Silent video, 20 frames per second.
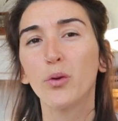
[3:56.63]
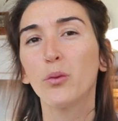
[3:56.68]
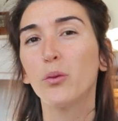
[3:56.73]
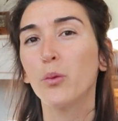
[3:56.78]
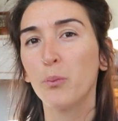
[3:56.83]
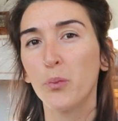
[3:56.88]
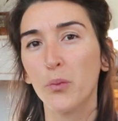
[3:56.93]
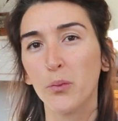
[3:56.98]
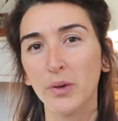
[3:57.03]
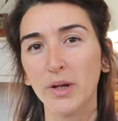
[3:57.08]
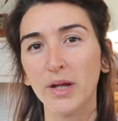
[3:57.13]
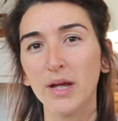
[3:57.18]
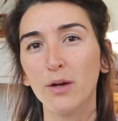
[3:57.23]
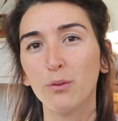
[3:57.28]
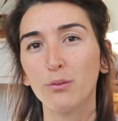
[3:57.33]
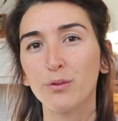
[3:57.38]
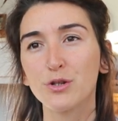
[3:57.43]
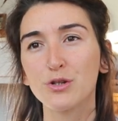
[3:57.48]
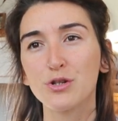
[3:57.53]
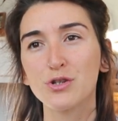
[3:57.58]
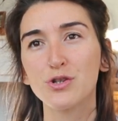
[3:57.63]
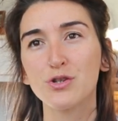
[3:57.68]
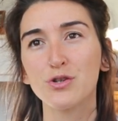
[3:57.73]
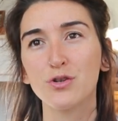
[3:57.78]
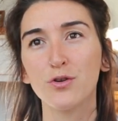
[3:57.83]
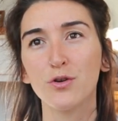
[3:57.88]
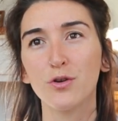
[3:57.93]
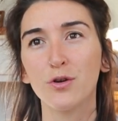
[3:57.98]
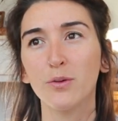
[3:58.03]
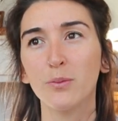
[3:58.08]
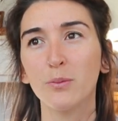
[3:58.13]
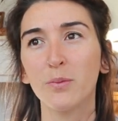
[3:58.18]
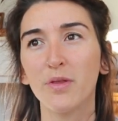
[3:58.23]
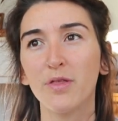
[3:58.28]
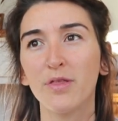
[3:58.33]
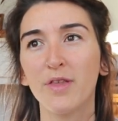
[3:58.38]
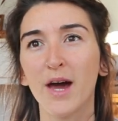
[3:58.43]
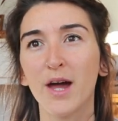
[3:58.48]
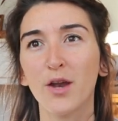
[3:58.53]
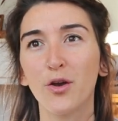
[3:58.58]
who are born here would
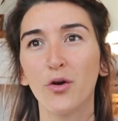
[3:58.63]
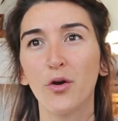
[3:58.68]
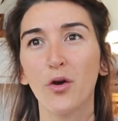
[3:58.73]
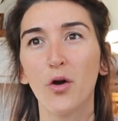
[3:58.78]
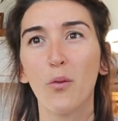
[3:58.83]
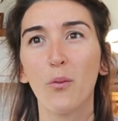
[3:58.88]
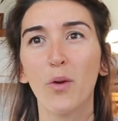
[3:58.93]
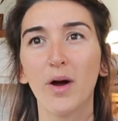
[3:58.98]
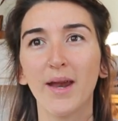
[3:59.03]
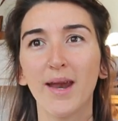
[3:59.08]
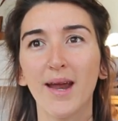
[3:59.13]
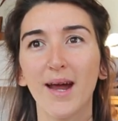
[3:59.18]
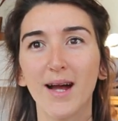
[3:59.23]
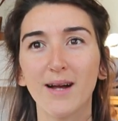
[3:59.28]
assume that no one